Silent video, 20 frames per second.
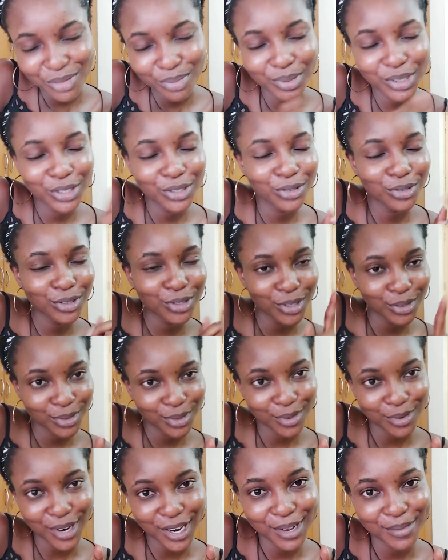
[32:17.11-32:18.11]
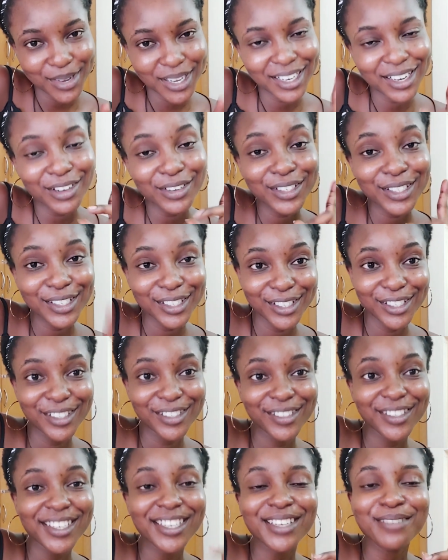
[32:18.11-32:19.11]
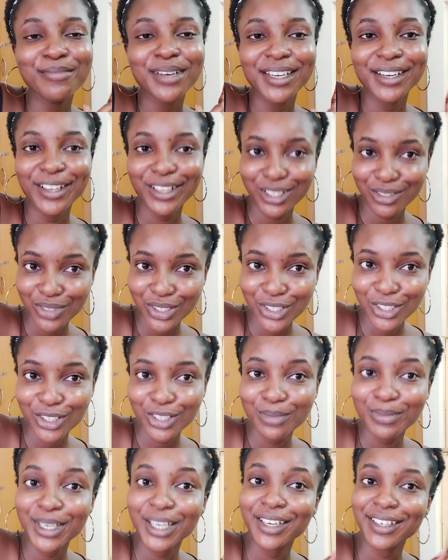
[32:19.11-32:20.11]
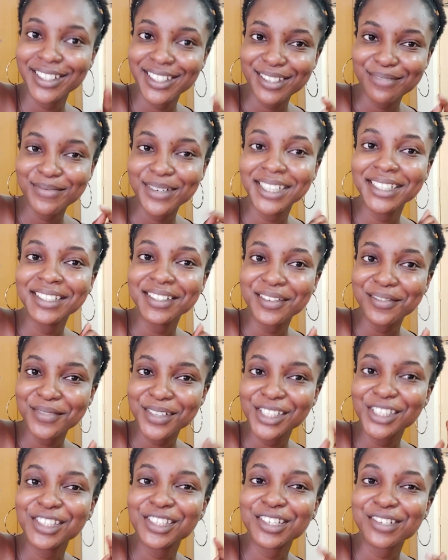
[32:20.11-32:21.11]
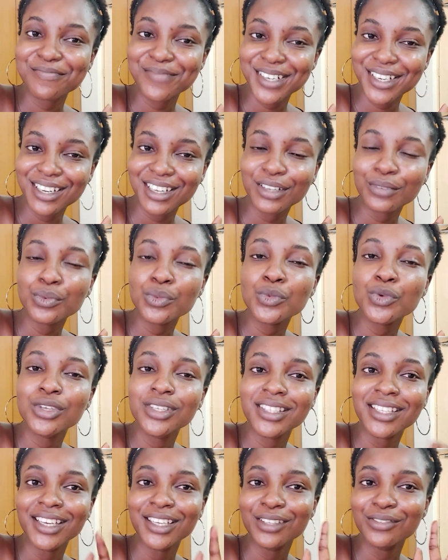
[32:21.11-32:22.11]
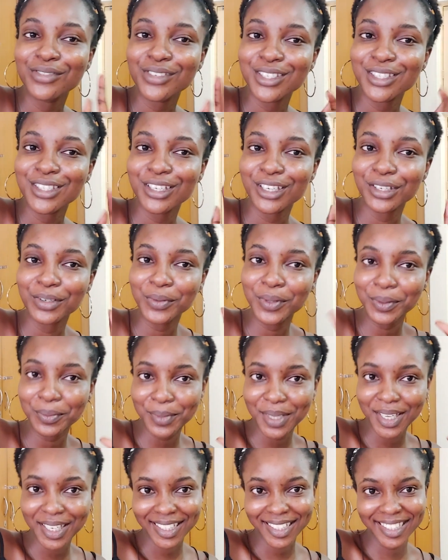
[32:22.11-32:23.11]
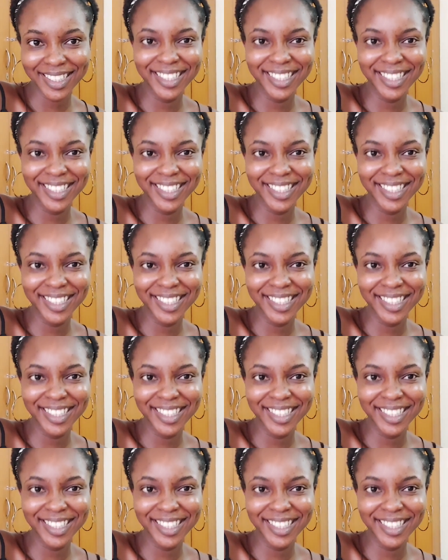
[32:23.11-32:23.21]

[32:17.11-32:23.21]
Please do subscribe, and I'll see you in my next video, because my name is Chiamaka. Thank you for sticking with me.